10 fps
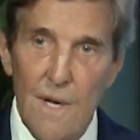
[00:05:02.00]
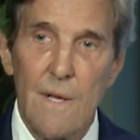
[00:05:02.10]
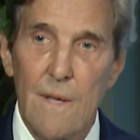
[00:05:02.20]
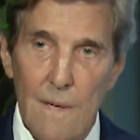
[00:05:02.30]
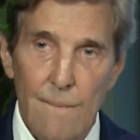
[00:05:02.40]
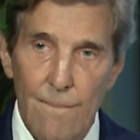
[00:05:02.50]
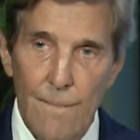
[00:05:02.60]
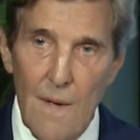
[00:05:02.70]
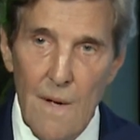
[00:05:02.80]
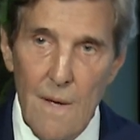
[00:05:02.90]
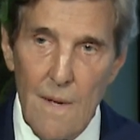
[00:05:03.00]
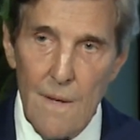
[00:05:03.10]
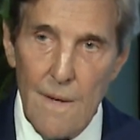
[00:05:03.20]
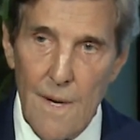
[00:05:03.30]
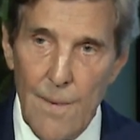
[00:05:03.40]
anything
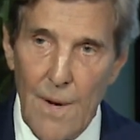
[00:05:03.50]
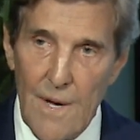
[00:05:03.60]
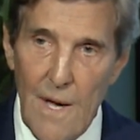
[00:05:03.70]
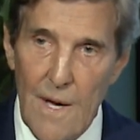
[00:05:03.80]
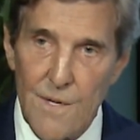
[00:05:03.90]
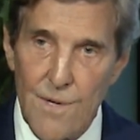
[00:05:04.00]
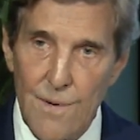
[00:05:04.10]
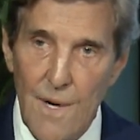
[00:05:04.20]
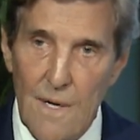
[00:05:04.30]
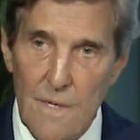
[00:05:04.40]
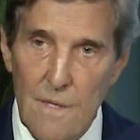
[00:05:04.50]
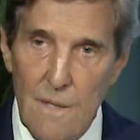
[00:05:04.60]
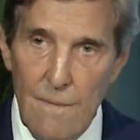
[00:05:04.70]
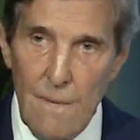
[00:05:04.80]
that anybody has or does.